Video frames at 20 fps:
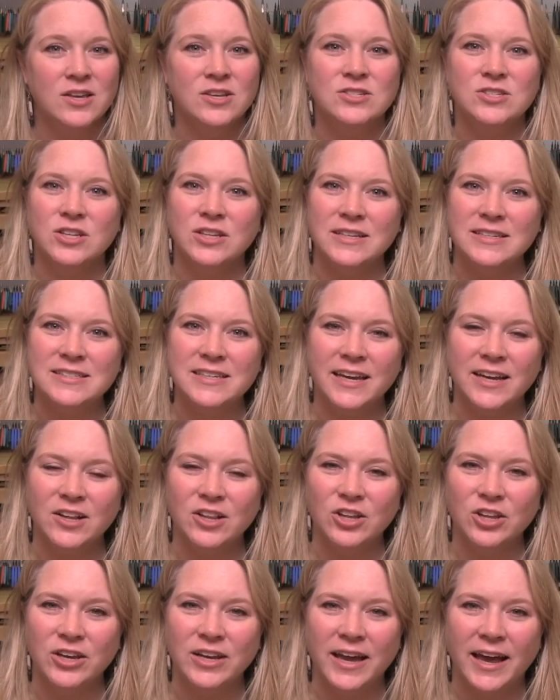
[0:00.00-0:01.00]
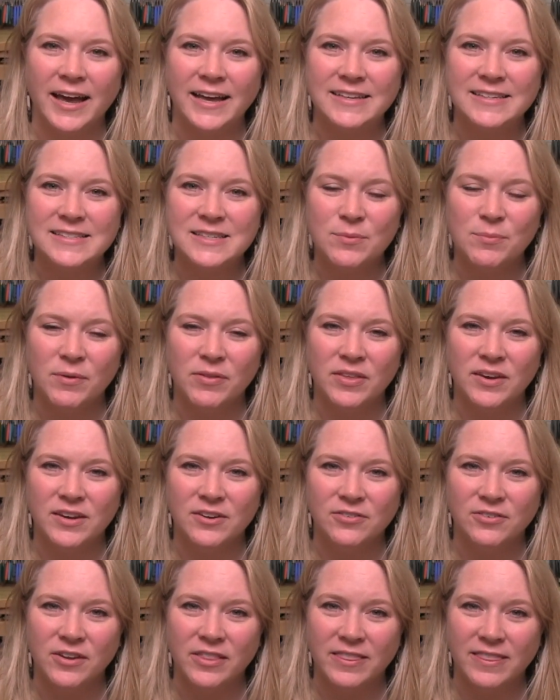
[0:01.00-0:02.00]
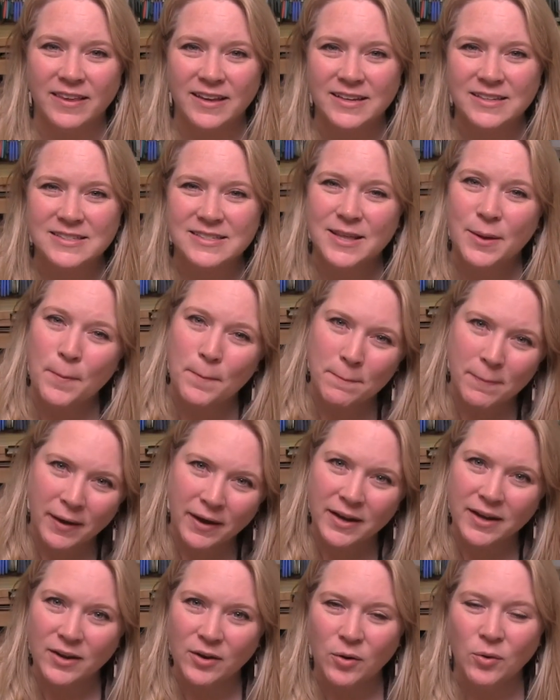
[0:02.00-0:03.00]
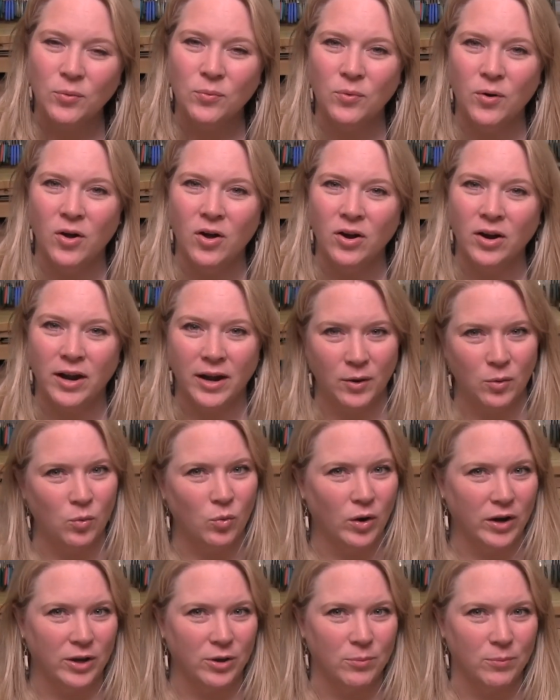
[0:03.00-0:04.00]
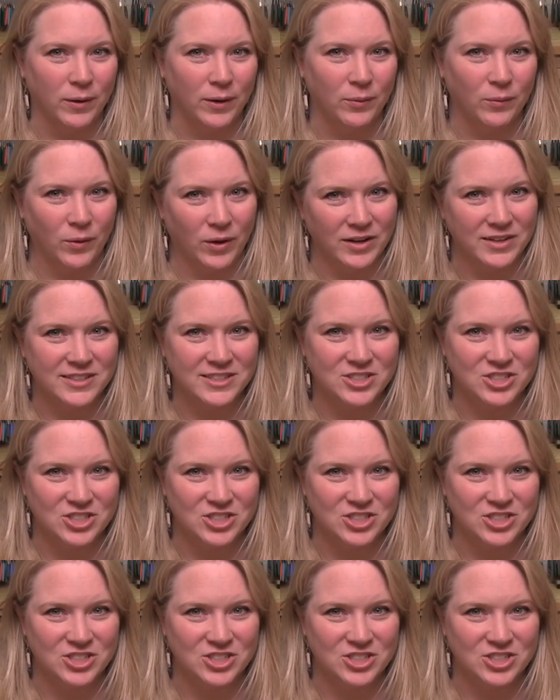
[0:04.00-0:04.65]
So let's take a look at some of the different things that might go wrong and what you might want to